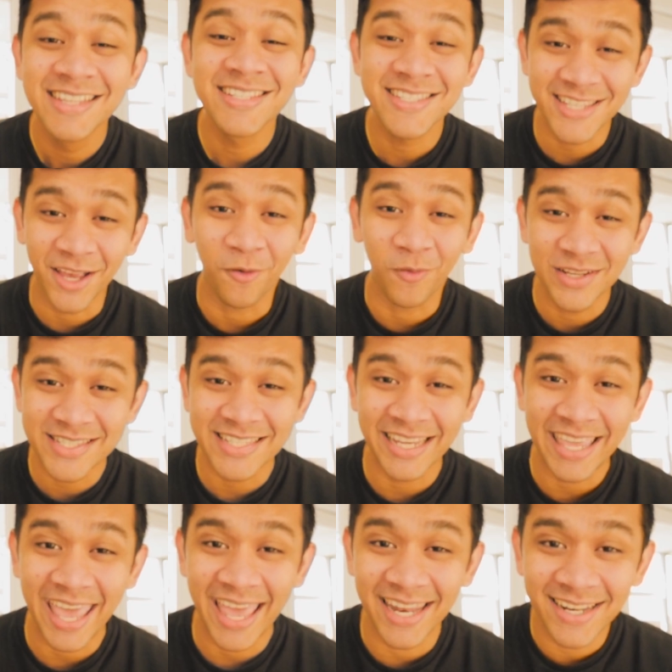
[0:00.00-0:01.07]
so once
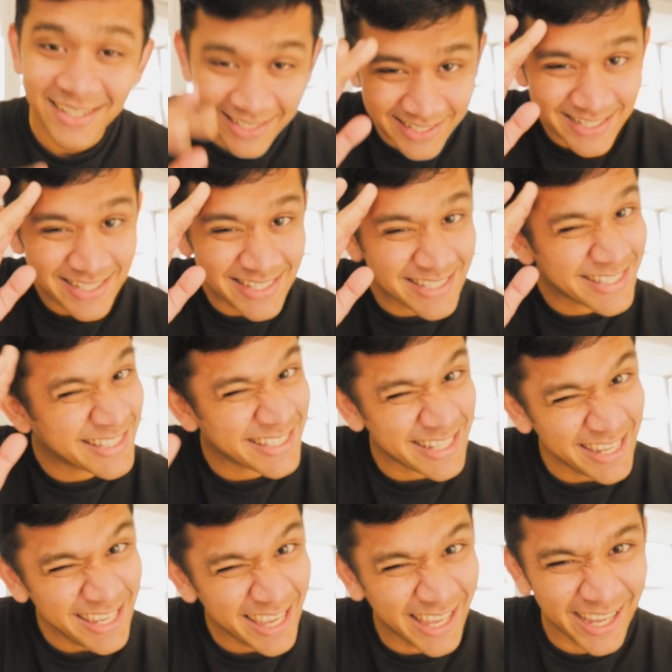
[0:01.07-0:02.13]
again,
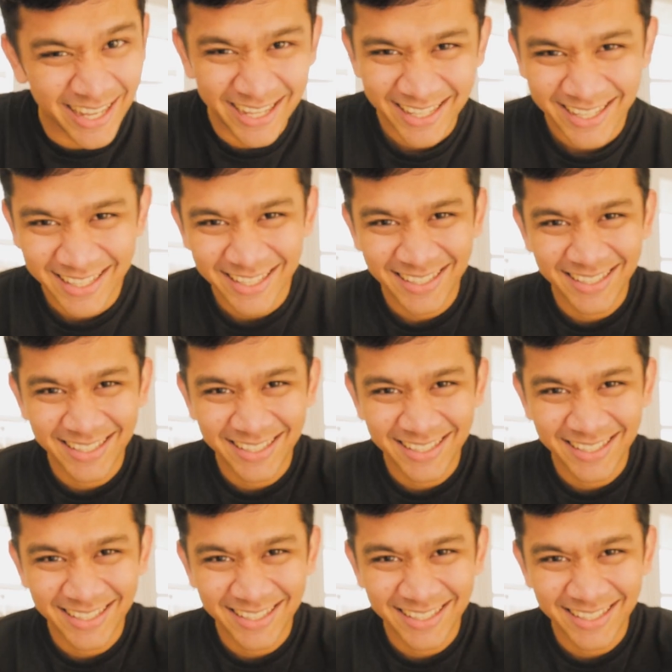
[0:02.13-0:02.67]
see ya.